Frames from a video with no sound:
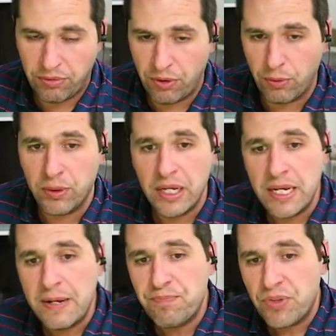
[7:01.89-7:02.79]
through.
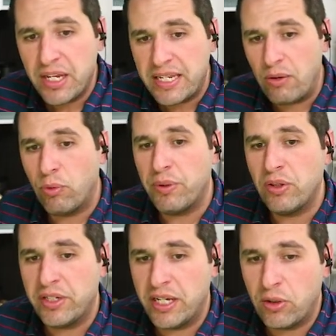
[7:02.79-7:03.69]
Now, when we
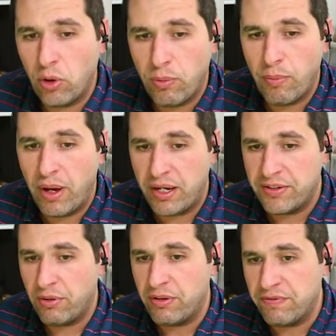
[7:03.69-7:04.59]
look at global
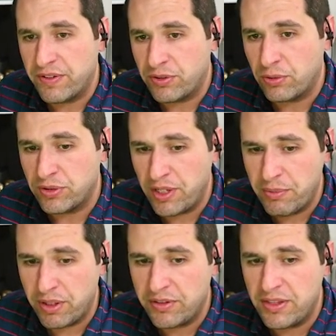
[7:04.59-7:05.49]
monetary and fiscal
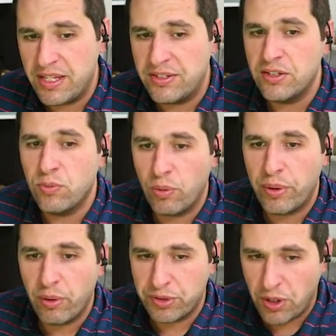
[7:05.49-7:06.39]
stimulus, this is what
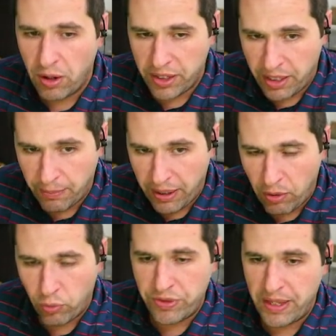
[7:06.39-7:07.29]
we were talking
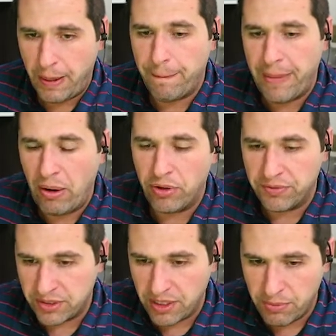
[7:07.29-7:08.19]
about with the amount
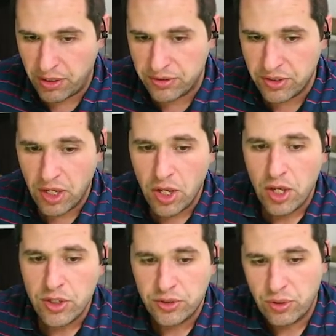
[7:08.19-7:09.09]
of stimulus.
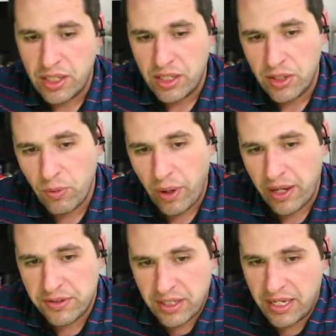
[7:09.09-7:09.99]
So the
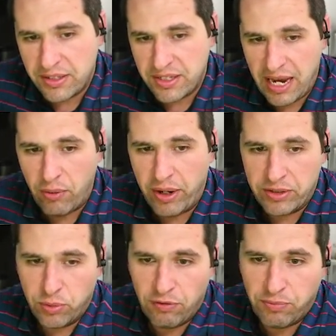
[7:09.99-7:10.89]
U.S. is now
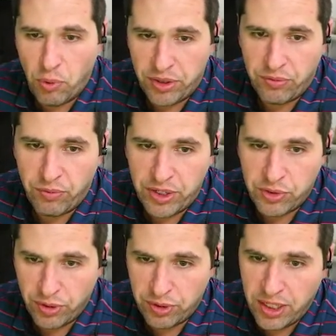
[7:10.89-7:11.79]
at 12.3
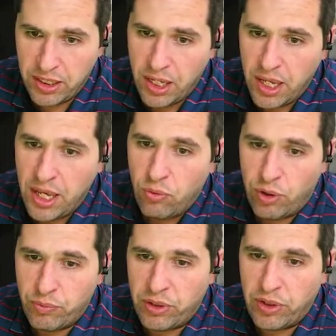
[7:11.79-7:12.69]
trillion.
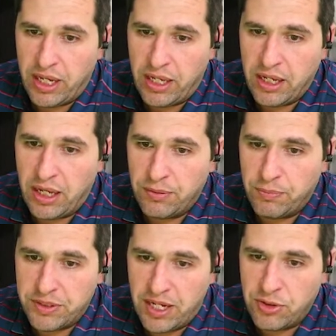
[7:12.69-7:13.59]
When we look at uh,
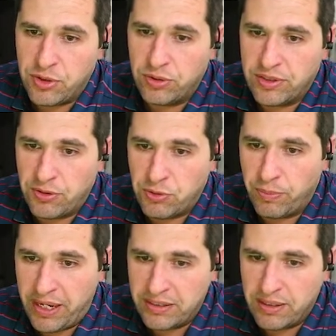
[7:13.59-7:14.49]
potential central
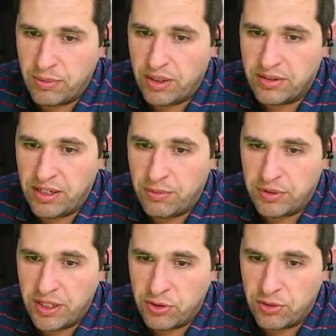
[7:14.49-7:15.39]
bank stimulus and
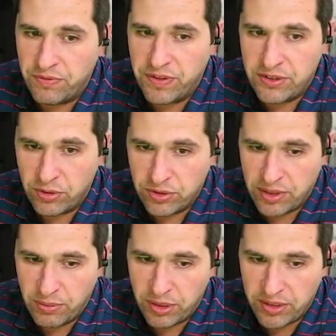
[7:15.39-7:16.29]
potential fiscal
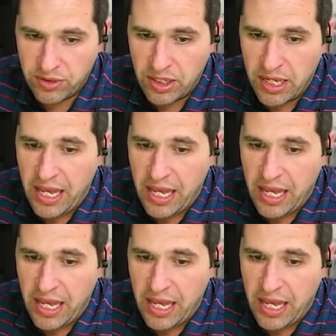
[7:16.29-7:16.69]
stimulus,